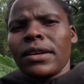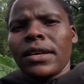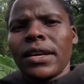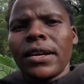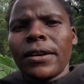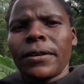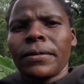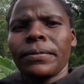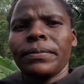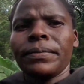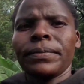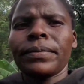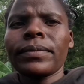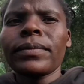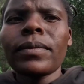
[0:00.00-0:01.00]
yeah
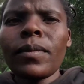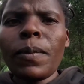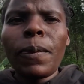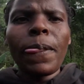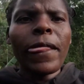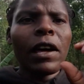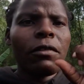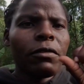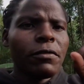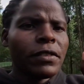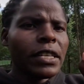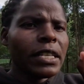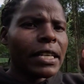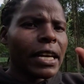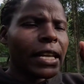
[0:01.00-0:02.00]

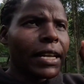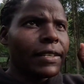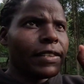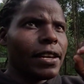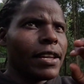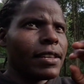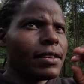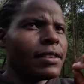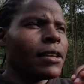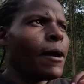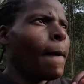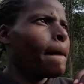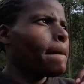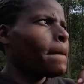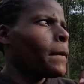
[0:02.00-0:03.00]
15 kenyan shillings
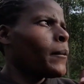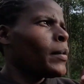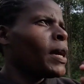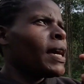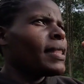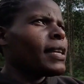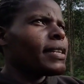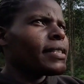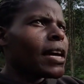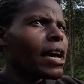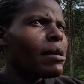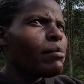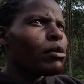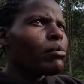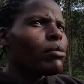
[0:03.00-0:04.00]
the
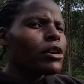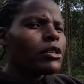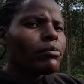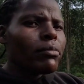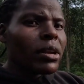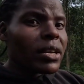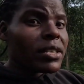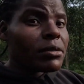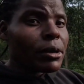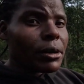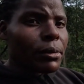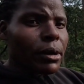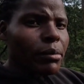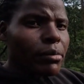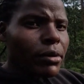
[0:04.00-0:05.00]
time we bought bricks when
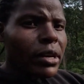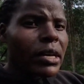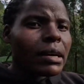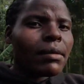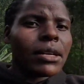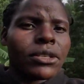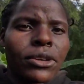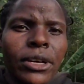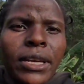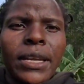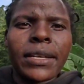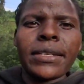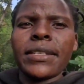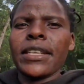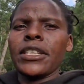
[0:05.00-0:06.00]
we were building our
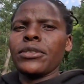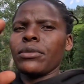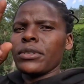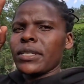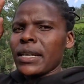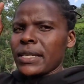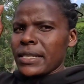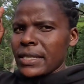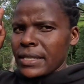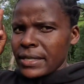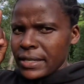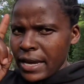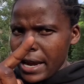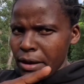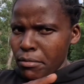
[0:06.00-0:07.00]
toilet it was at
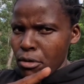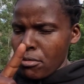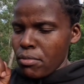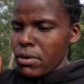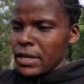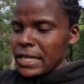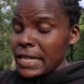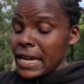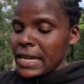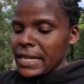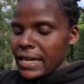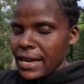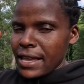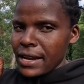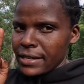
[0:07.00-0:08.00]
10 bob 10
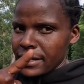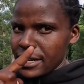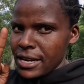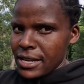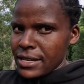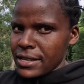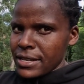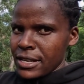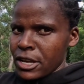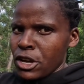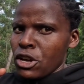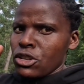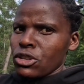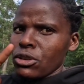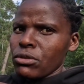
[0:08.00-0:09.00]
kenyan shillings
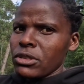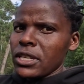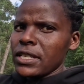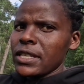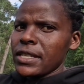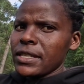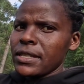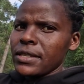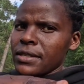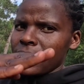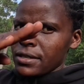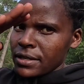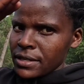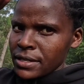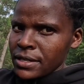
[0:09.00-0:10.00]
so you see it has
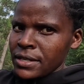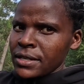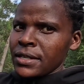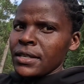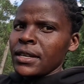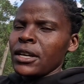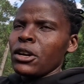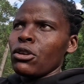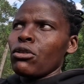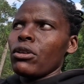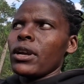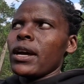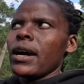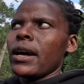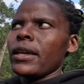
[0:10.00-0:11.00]

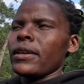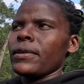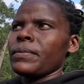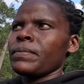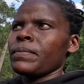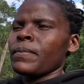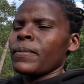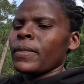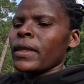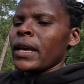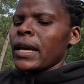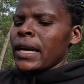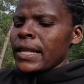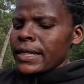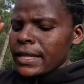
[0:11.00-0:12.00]
gone high
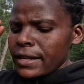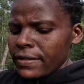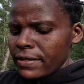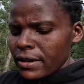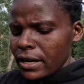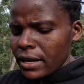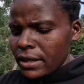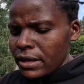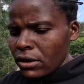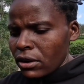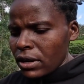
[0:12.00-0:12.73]
the, the, the